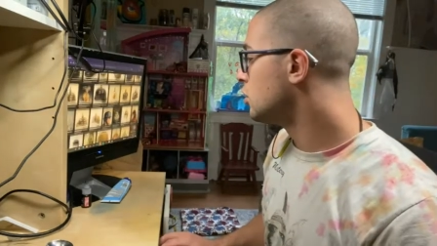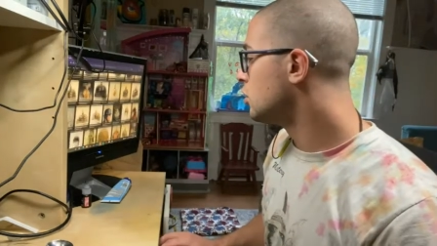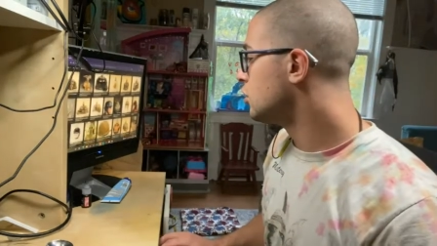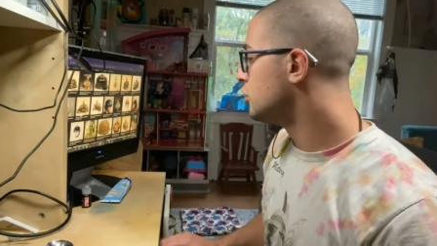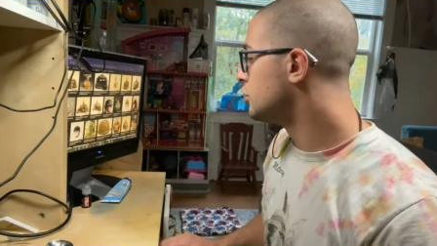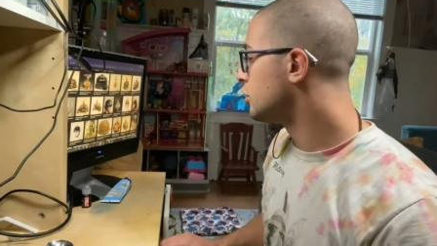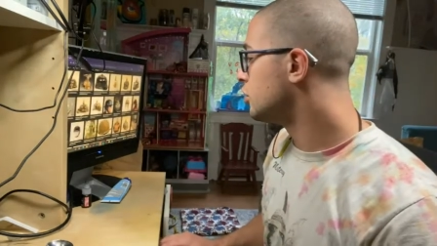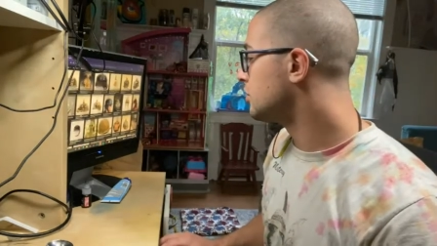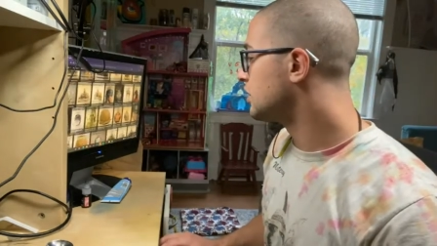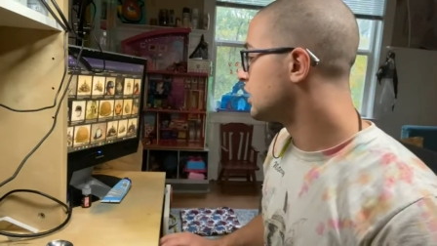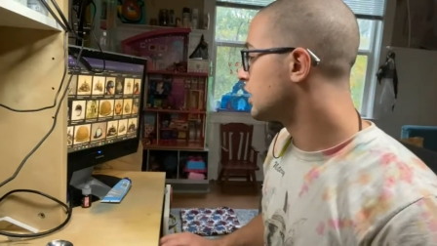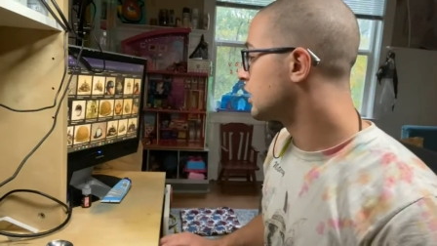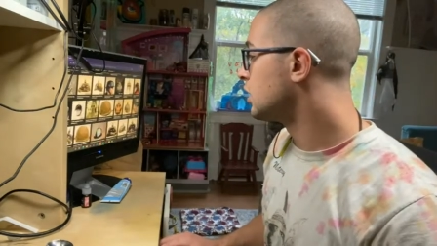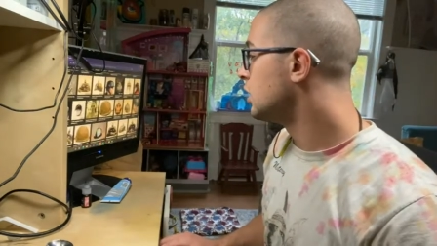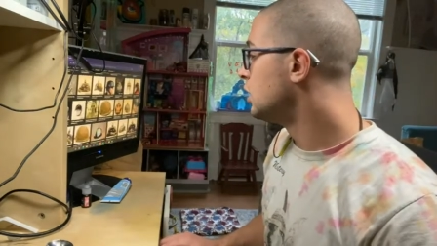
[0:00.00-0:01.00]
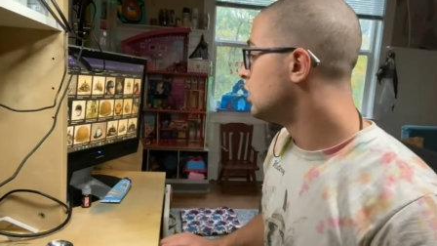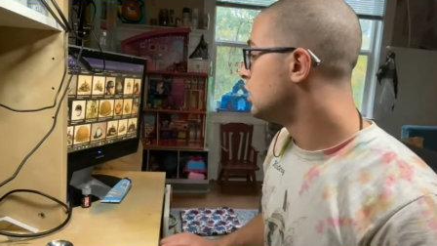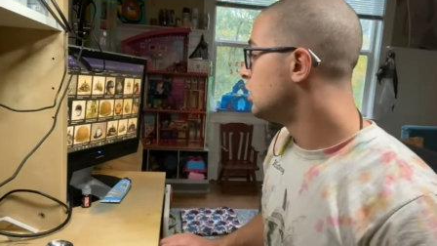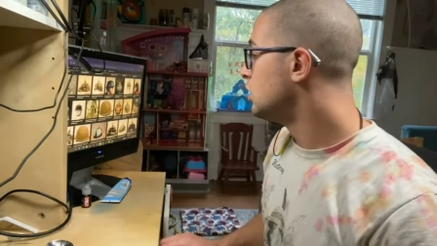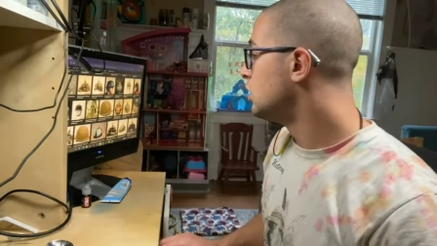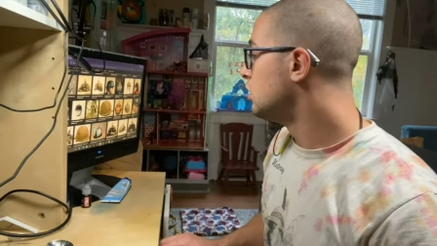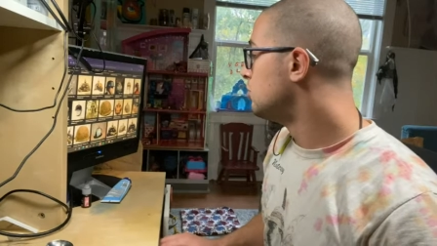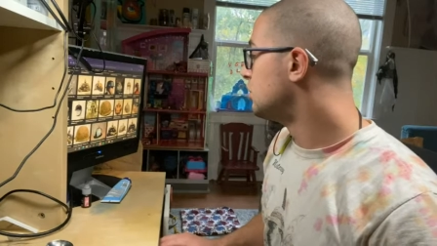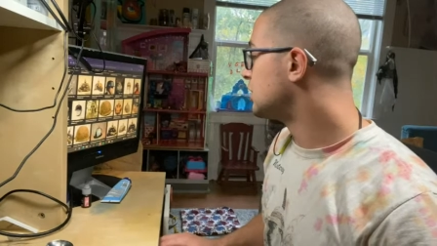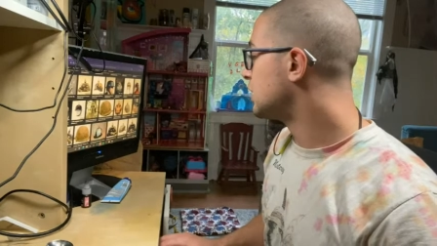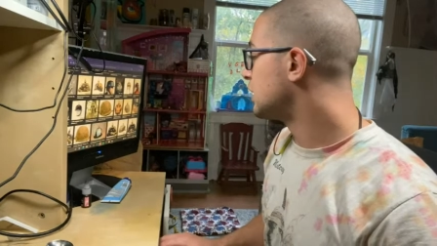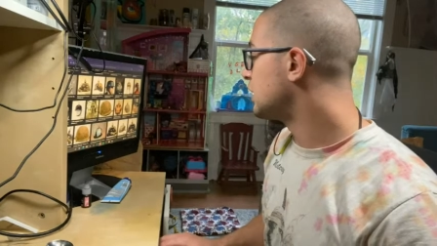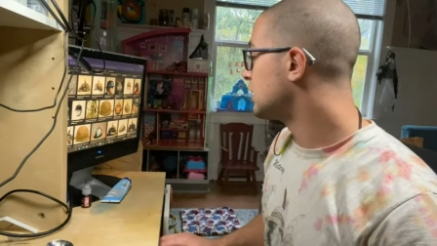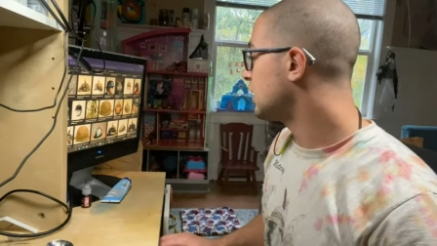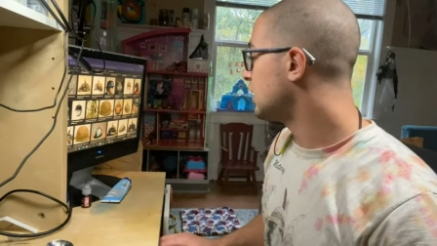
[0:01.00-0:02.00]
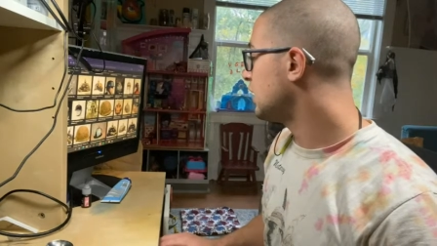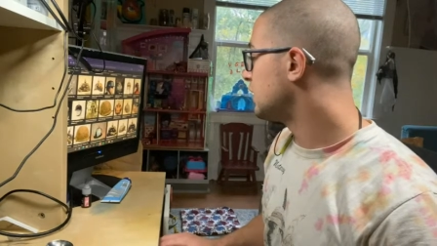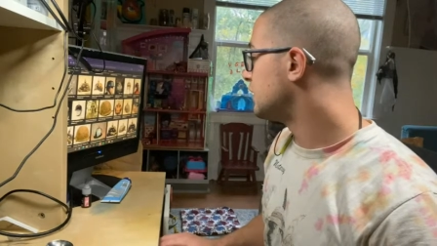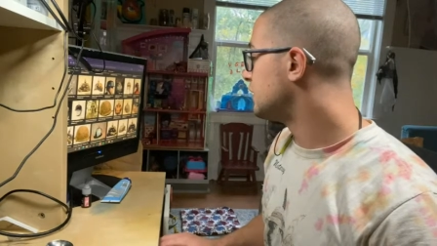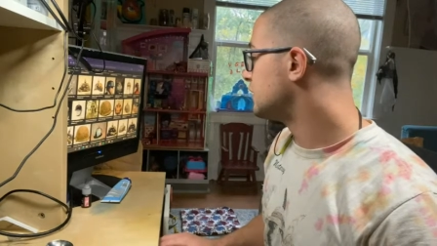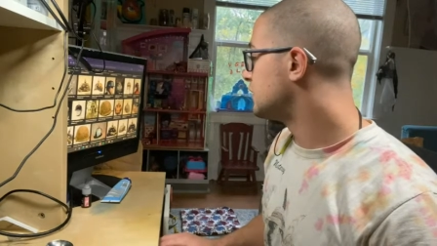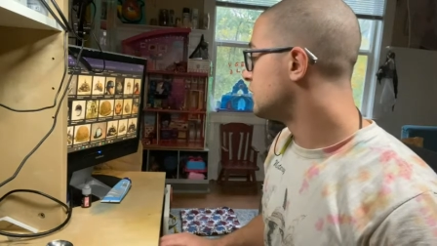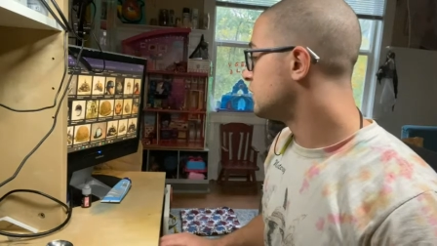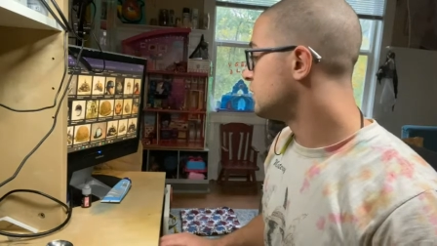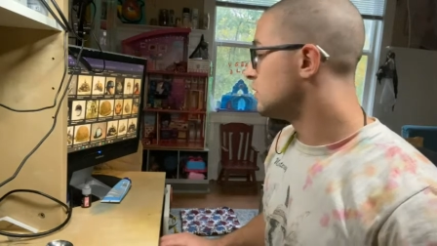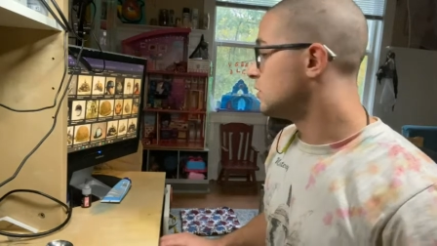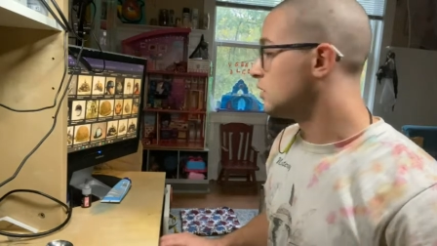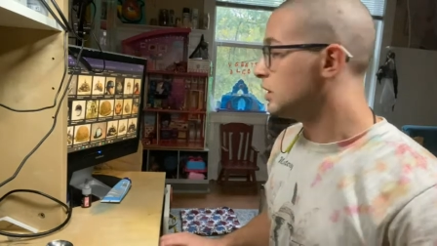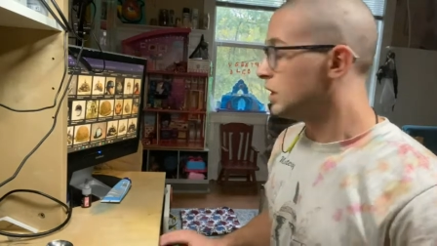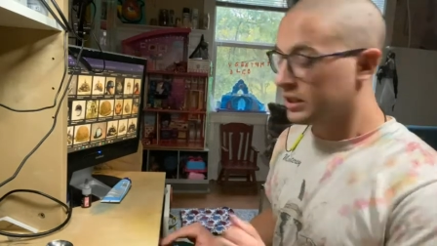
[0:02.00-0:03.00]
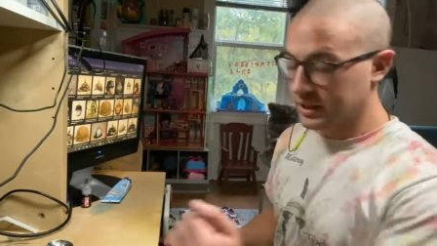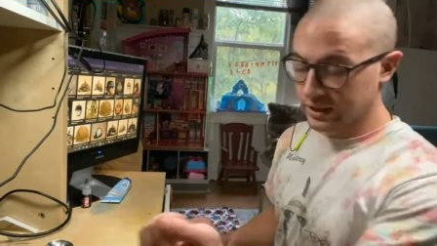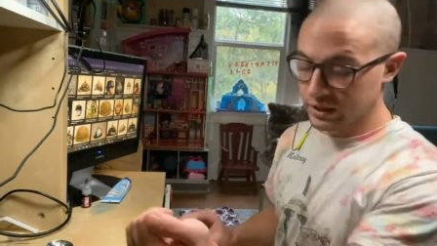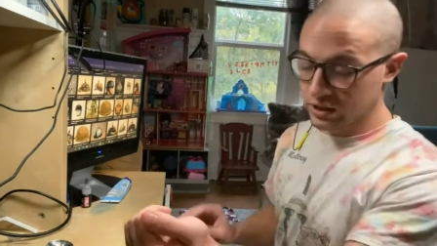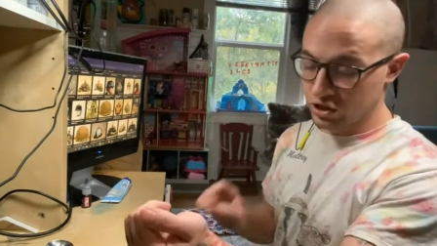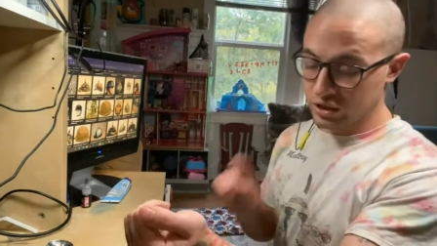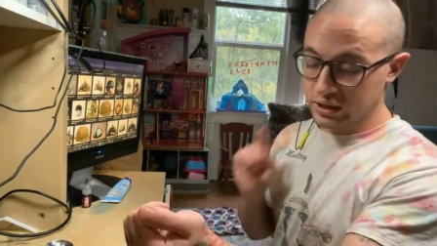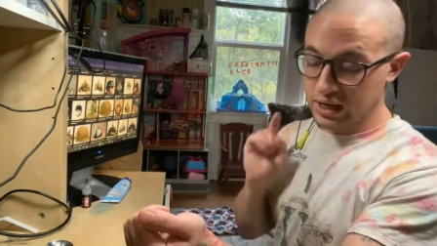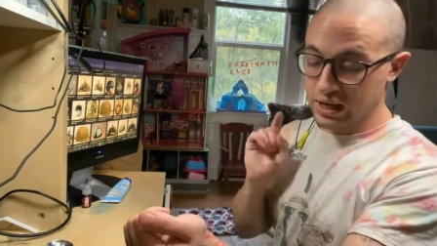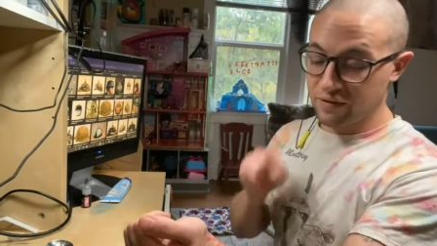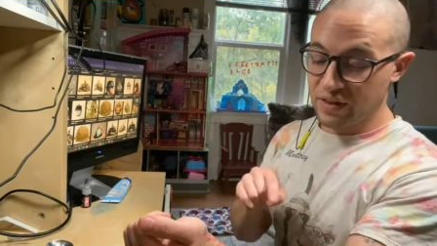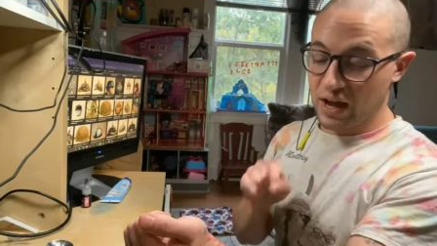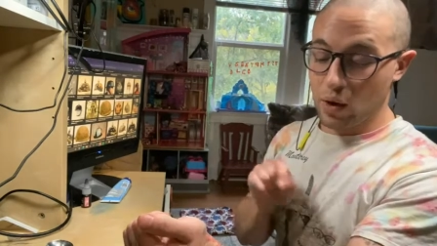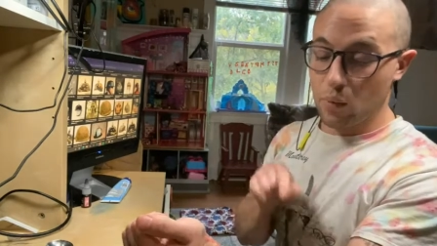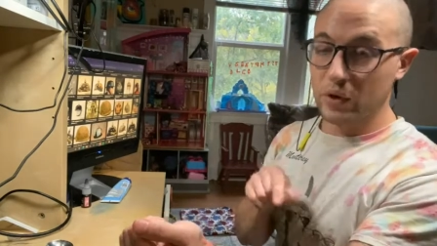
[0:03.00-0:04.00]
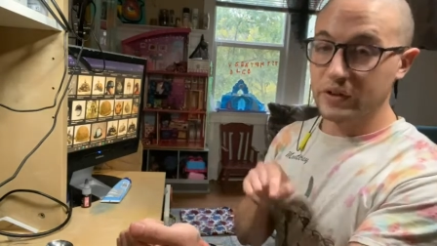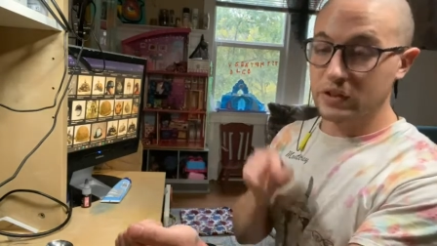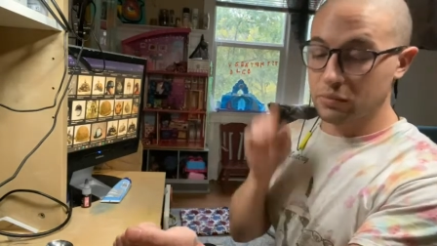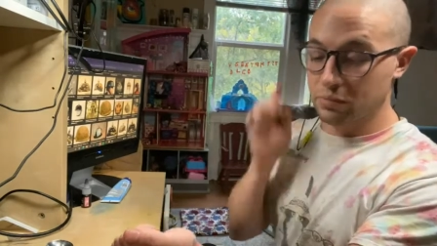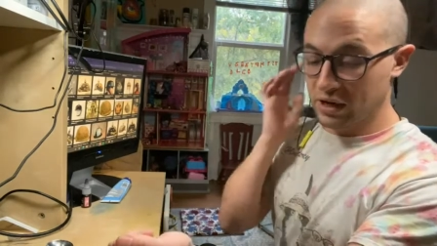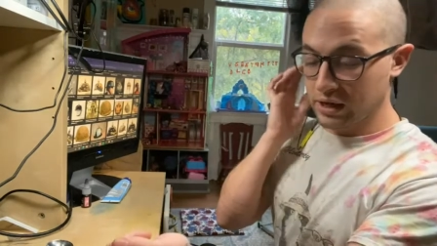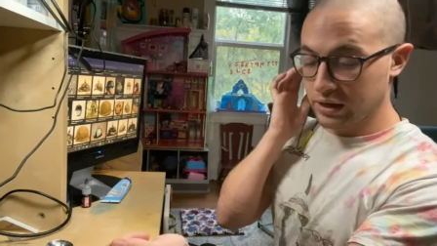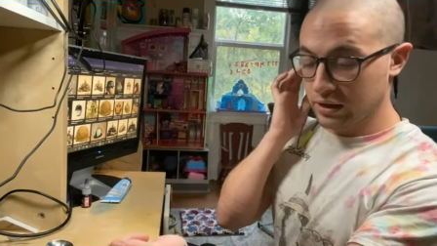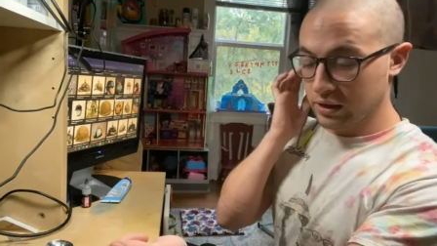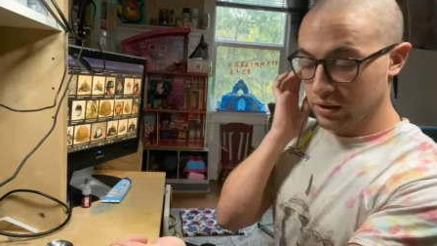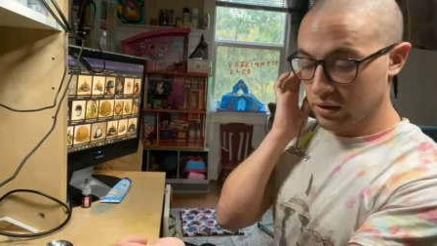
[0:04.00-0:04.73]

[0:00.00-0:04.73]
German thing. But the thing is, it doesn't just have that one spike.